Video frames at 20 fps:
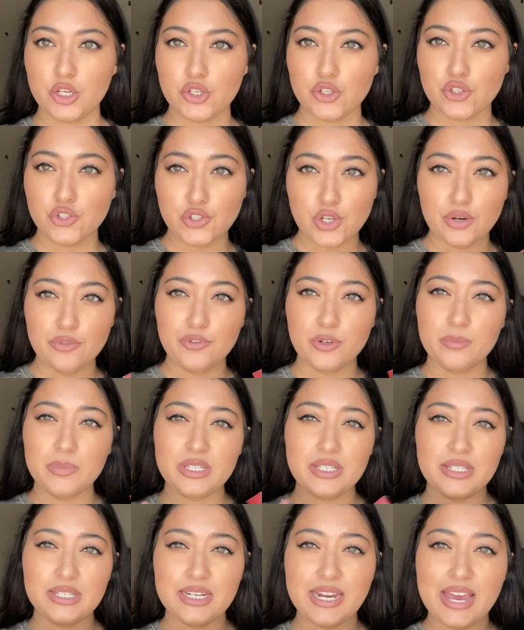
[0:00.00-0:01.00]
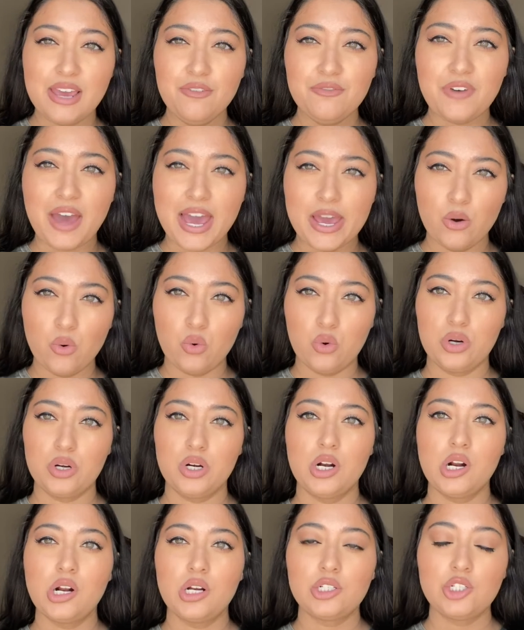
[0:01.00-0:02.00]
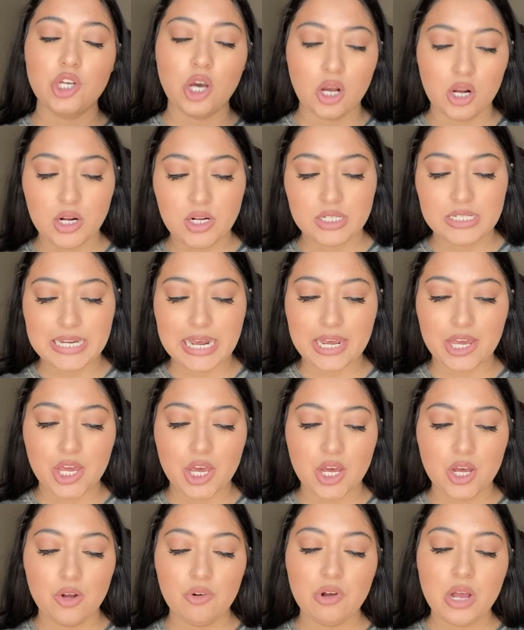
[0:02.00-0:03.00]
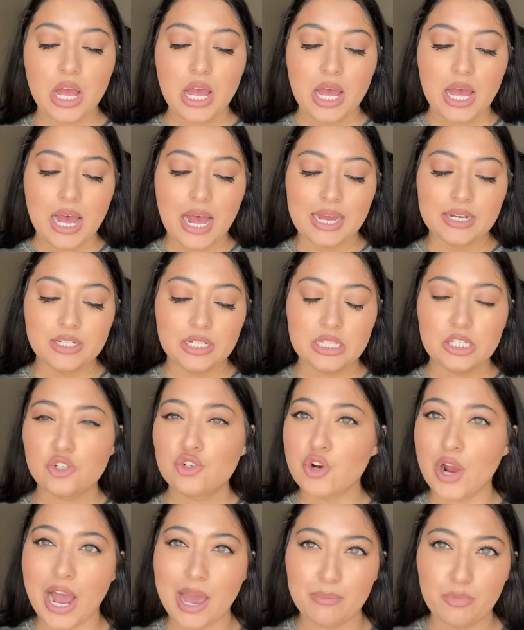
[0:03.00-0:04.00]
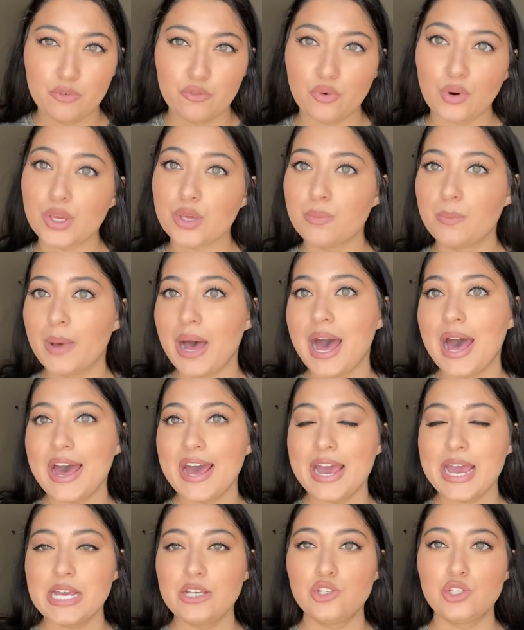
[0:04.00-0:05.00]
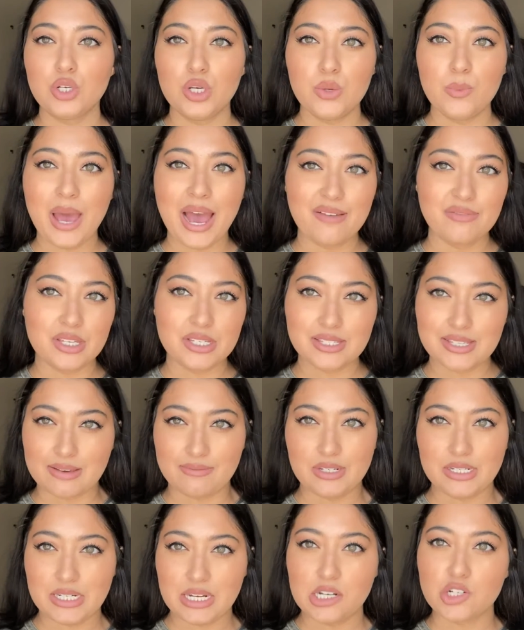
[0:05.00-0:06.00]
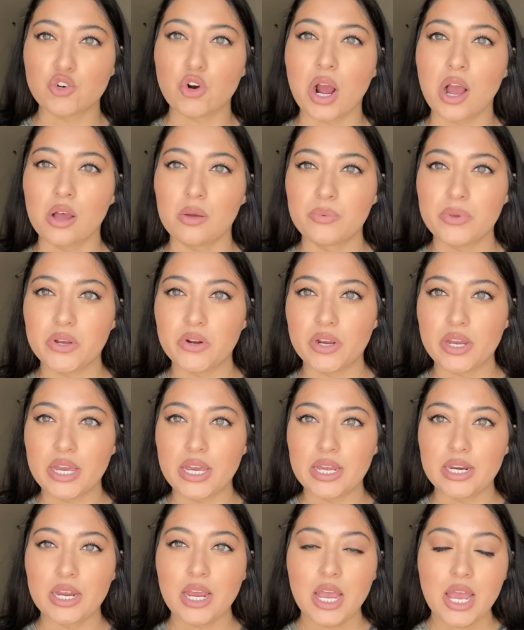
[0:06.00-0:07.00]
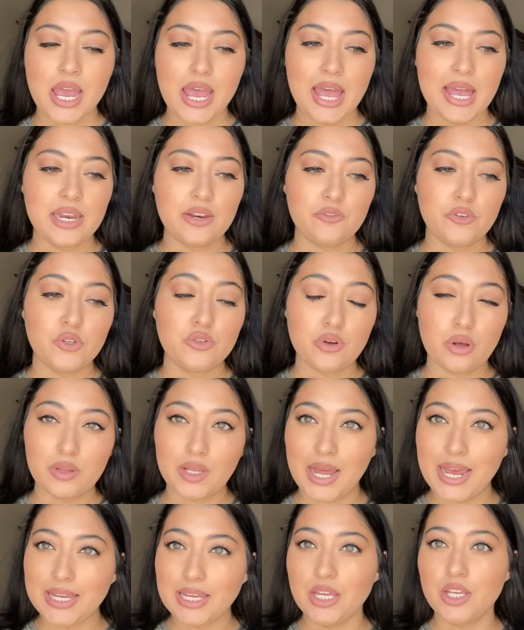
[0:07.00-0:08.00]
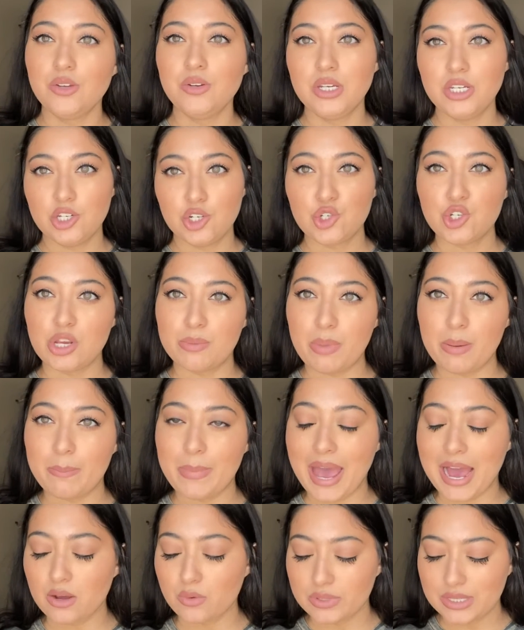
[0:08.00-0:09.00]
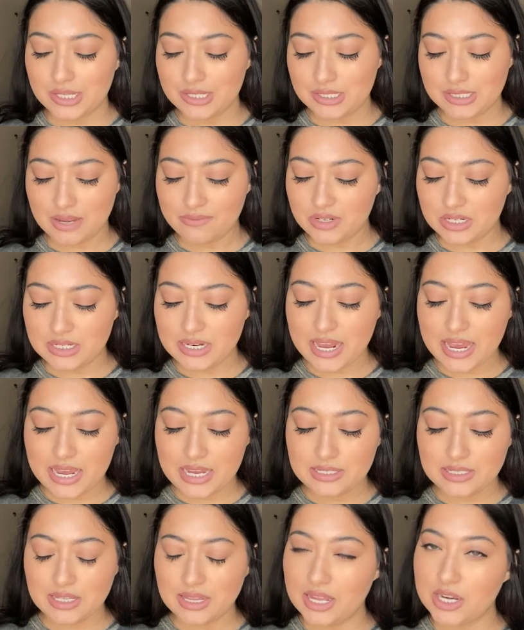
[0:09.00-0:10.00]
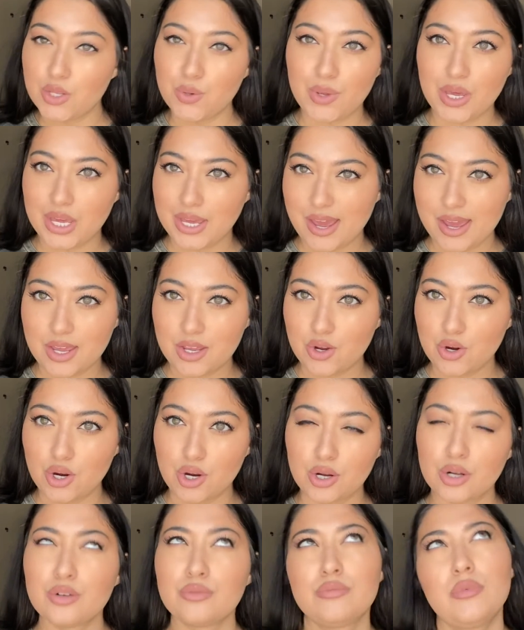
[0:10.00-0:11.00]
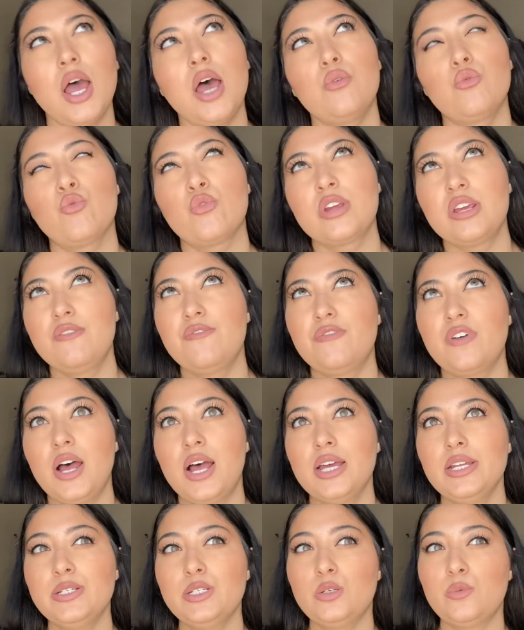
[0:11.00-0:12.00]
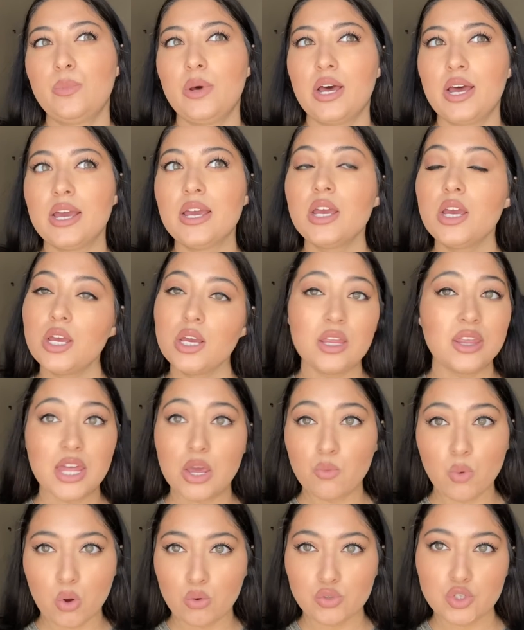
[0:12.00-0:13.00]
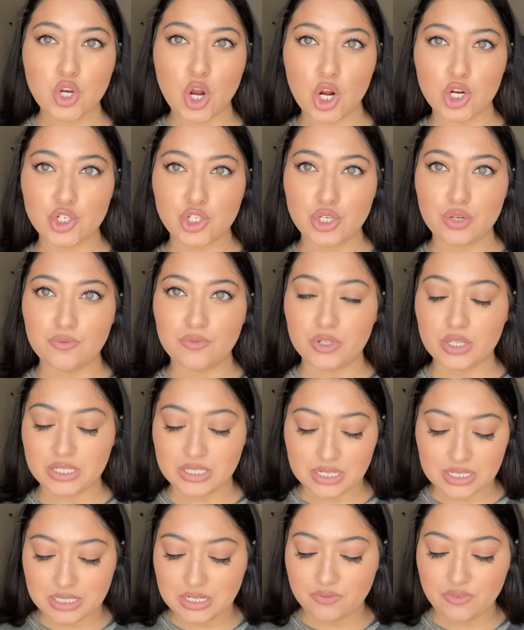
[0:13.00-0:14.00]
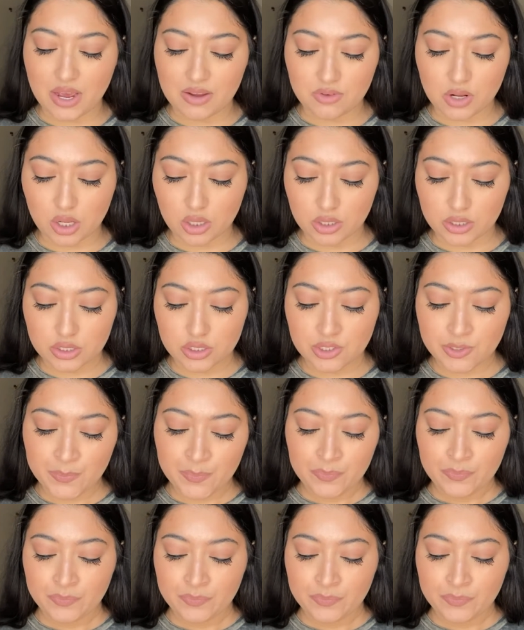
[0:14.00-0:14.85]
So from Sniff, I ordered Tart Deco. I did the try before you buy, so you have the seven day trial period. And if you don't like it, you need to ship it back within seven days and then you can get your, not refund, but they won't charge you for the sixty-five dollars.